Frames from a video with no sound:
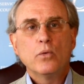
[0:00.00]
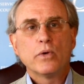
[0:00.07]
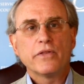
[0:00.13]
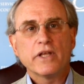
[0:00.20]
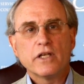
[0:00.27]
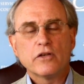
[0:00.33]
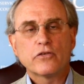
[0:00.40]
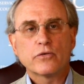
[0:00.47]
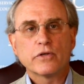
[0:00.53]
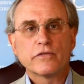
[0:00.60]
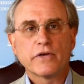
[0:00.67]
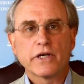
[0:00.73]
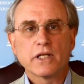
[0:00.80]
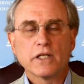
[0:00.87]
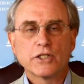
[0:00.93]
with
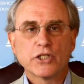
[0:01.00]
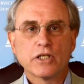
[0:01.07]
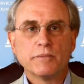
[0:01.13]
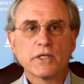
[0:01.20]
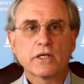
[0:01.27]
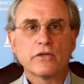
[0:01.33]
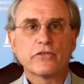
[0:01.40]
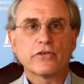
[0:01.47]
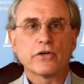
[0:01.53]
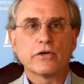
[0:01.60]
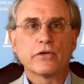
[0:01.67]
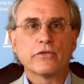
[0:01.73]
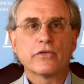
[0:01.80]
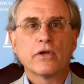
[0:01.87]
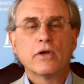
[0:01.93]
industry's very legitimate
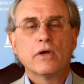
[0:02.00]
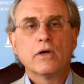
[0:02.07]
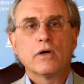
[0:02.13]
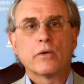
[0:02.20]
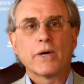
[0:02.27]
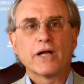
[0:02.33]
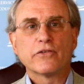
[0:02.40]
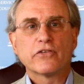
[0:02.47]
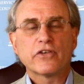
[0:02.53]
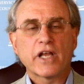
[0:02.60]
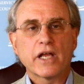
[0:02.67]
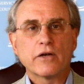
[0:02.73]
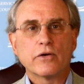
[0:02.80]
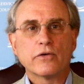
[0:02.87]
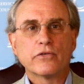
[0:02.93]
concerns around
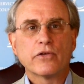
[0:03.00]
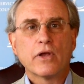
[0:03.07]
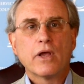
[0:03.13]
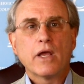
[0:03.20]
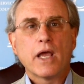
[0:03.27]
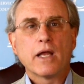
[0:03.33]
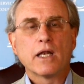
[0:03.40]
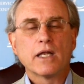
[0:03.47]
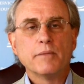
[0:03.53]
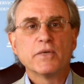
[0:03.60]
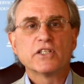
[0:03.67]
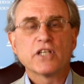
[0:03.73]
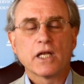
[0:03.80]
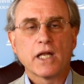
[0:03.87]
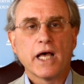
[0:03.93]
standards and
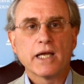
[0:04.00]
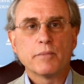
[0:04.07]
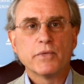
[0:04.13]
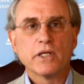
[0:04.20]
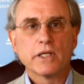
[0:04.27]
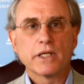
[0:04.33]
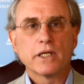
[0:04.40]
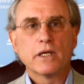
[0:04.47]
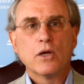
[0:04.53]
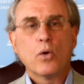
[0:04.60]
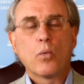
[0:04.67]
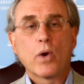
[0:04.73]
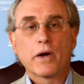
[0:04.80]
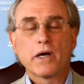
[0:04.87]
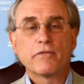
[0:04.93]
limits on liability
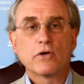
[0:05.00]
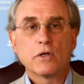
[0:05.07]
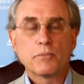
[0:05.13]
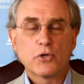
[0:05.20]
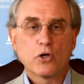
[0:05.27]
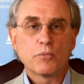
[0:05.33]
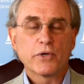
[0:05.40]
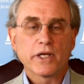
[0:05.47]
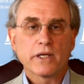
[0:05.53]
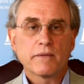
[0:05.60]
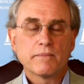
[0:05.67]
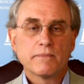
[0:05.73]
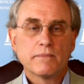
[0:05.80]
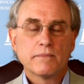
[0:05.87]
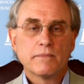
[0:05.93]
wherever appropriate.
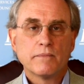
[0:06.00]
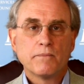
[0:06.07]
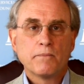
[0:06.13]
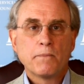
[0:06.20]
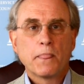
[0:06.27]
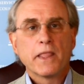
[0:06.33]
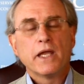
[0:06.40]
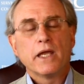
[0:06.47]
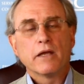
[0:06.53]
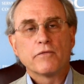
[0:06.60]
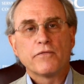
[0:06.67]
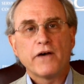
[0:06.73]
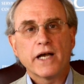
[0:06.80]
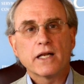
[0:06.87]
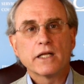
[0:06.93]

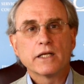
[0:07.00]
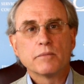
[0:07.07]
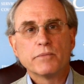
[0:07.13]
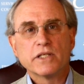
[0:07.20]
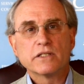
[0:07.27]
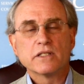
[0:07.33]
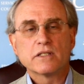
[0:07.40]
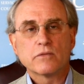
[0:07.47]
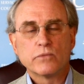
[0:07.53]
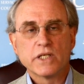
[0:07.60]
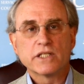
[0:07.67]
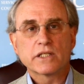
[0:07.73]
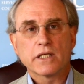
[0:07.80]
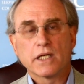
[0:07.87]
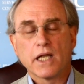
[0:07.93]
And finally, in business
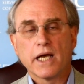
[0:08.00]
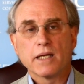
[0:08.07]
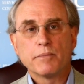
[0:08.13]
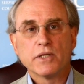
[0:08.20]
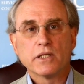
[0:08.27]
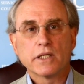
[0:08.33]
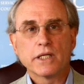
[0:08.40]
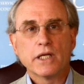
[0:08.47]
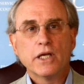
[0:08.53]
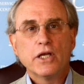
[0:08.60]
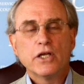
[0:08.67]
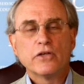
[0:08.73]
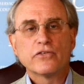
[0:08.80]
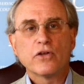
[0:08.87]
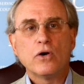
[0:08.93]
risk and liability
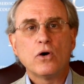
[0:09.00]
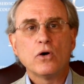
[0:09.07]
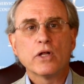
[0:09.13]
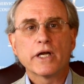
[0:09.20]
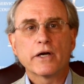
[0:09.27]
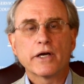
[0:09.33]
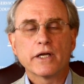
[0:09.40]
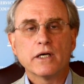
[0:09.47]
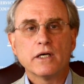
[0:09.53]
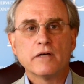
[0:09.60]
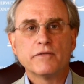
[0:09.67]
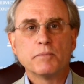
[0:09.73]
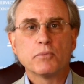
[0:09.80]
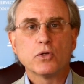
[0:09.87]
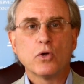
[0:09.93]
is the whole area
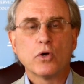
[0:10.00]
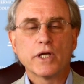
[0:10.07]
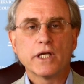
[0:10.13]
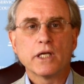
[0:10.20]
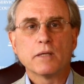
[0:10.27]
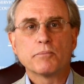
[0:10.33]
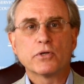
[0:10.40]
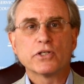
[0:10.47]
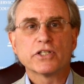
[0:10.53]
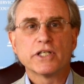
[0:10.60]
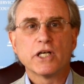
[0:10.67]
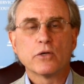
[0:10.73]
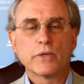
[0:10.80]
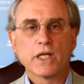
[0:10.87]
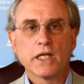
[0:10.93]
of employee and
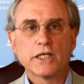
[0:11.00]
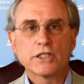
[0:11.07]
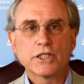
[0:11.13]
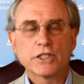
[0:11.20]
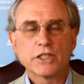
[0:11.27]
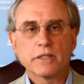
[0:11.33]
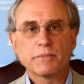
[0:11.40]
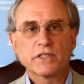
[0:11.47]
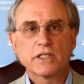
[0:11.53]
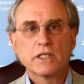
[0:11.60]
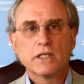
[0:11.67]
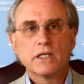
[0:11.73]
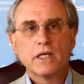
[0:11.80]
personnel relationships.